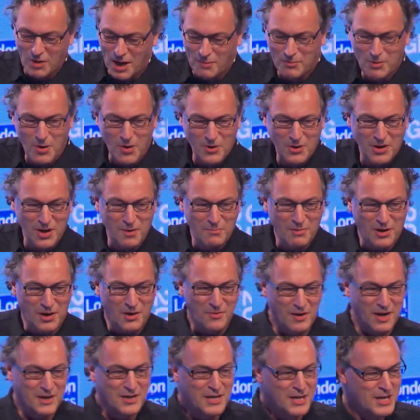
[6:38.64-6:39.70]
what I'm talking
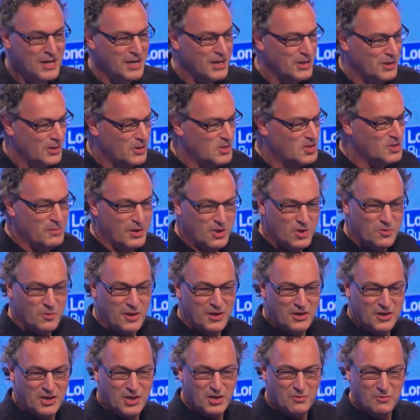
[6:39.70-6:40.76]
about, right? It used to be
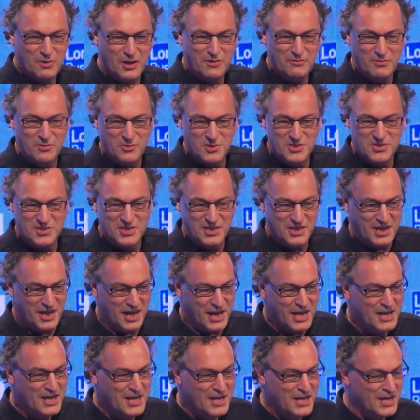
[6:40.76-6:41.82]
twenty quid for a C
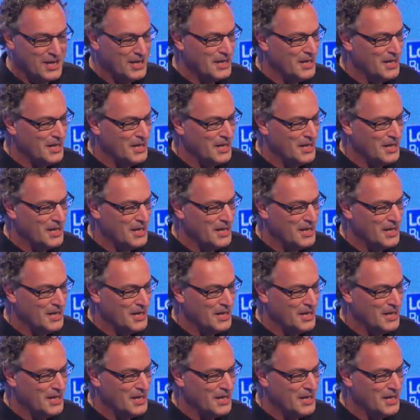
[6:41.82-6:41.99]
D.